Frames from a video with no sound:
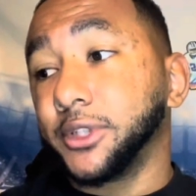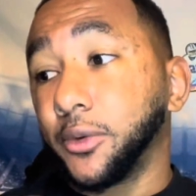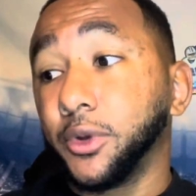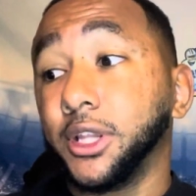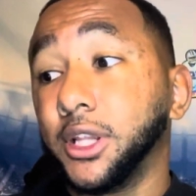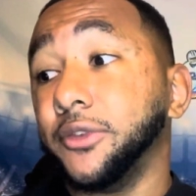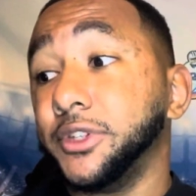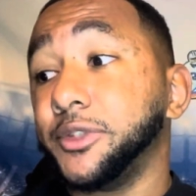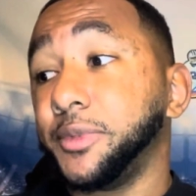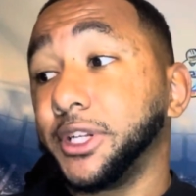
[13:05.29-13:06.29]
I really love
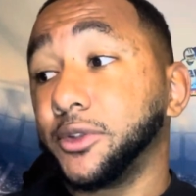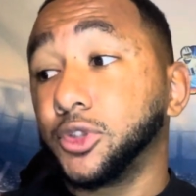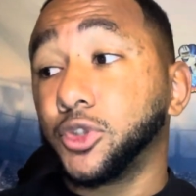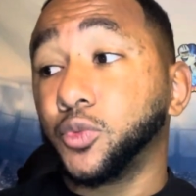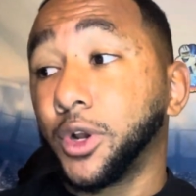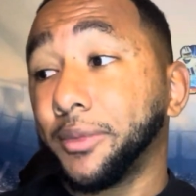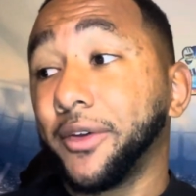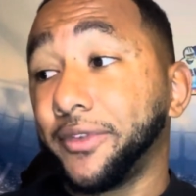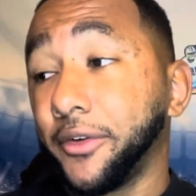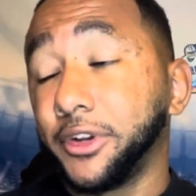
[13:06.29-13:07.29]
this pick. This was one of my
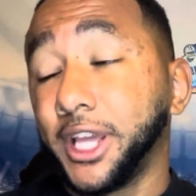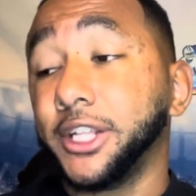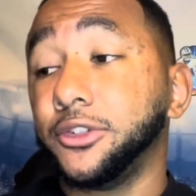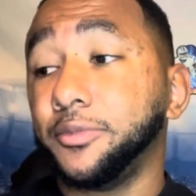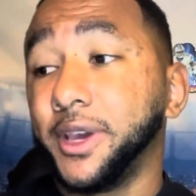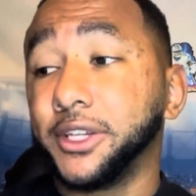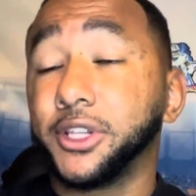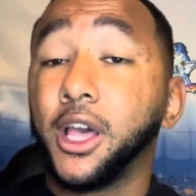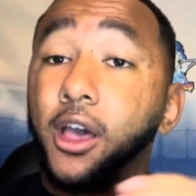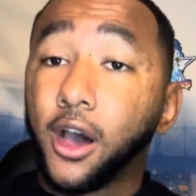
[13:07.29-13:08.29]
favorite day two picks.
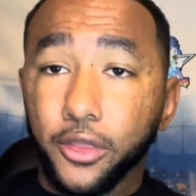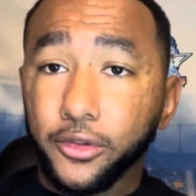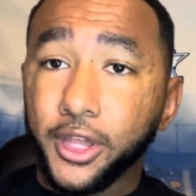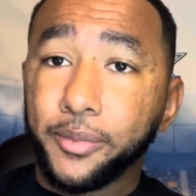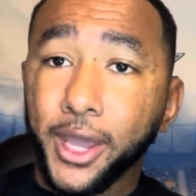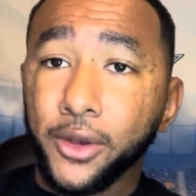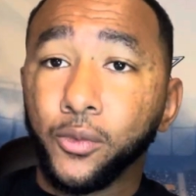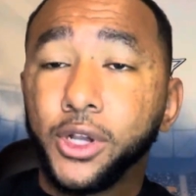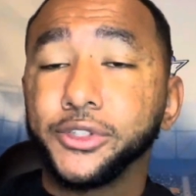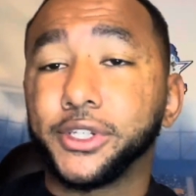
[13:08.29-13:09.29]
Other than Peyton
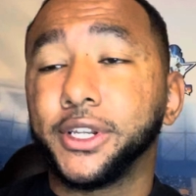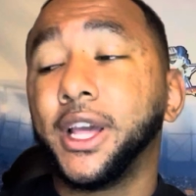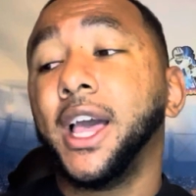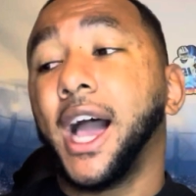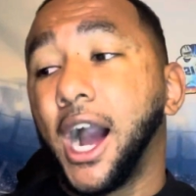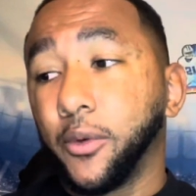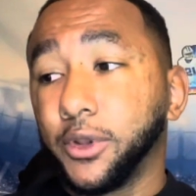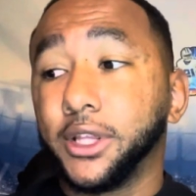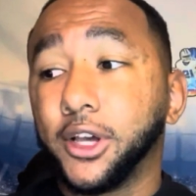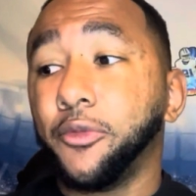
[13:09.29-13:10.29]
Wilson, I
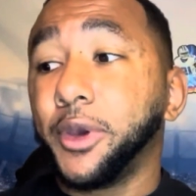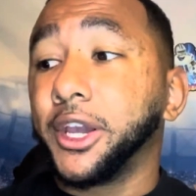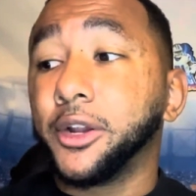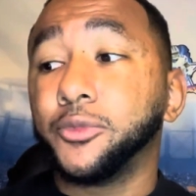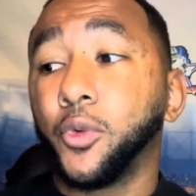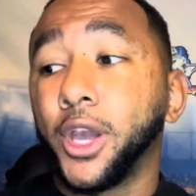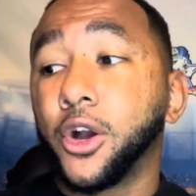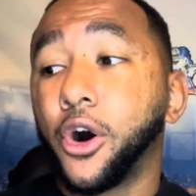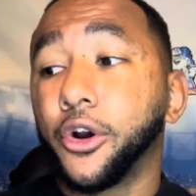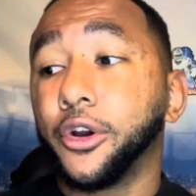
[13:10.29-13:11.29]
really love picking up Dwayne
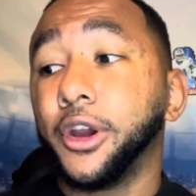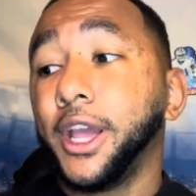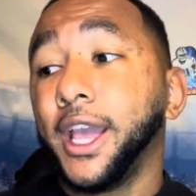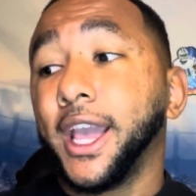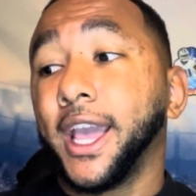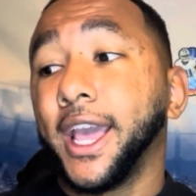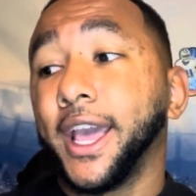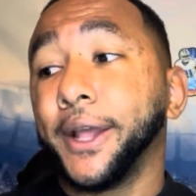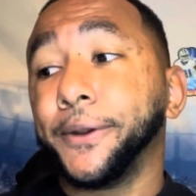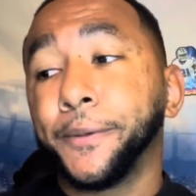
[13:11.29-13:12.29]
Carter,
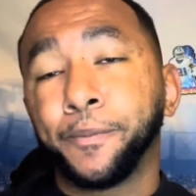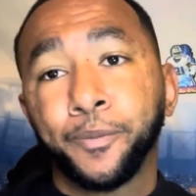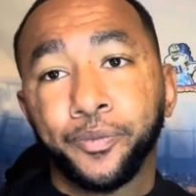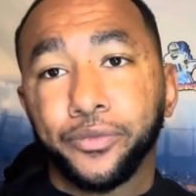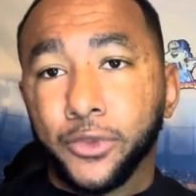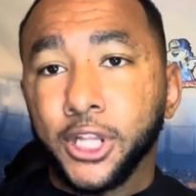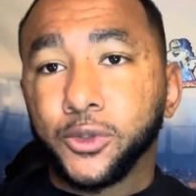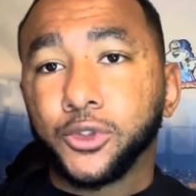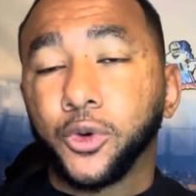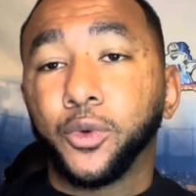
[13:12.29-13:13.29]
and this
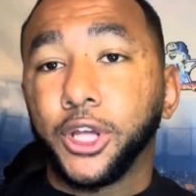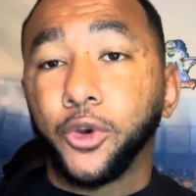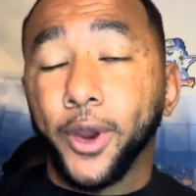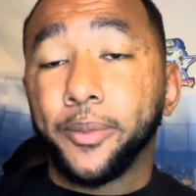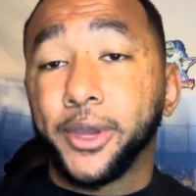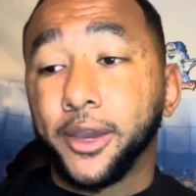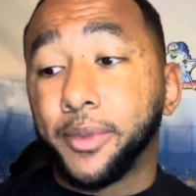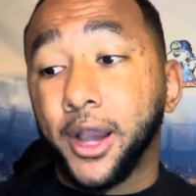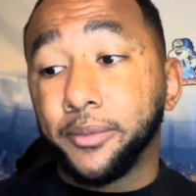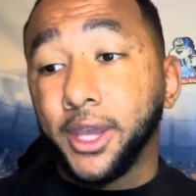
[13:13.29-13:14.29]
was a really great pick
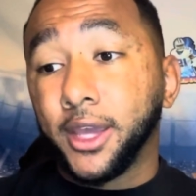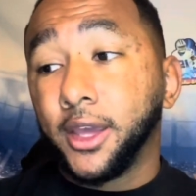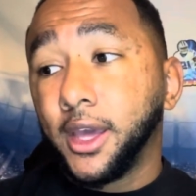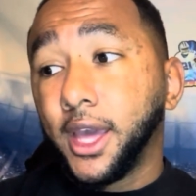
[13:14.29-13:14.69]
by me.